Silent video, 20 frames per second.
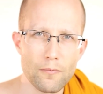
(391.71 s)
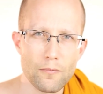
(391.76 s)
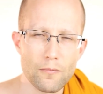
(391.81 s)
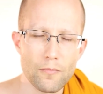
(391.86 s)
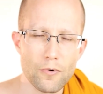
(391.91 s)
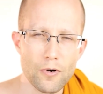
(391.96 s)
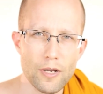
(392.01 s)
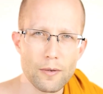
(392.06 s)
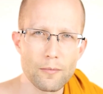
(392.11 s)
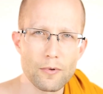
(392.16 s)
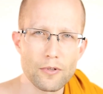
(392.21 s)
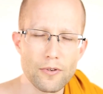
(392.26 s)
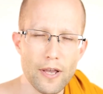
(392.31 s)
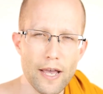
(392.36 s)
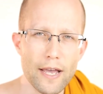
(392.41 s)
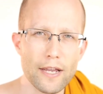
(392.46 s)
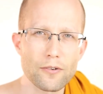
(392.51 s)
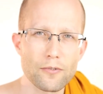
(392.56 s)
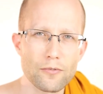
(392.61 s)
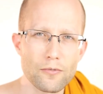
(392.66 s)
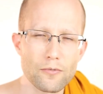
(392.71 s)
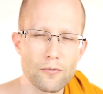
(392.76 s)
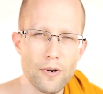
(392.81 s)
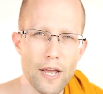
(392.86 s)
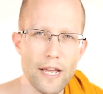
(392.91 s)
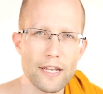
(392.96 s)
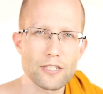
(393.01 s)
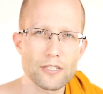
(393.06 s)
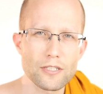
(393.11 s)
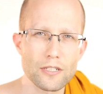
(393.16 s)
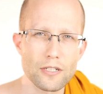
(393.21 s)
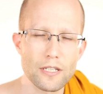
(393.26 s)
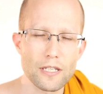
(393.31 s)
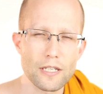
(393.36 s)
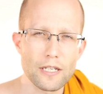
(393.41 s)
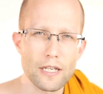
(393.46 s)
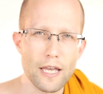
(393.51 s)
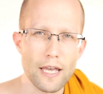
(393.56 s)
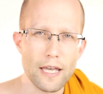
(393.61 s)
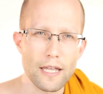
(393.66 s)
we're able to act
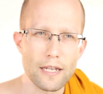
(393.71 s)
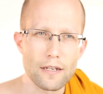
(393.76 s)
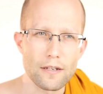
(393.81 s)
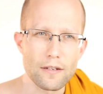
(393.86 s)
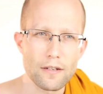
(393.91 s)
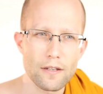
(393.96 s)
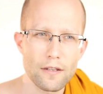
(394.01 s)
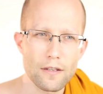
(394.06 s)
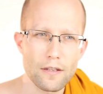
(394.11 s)
rationally and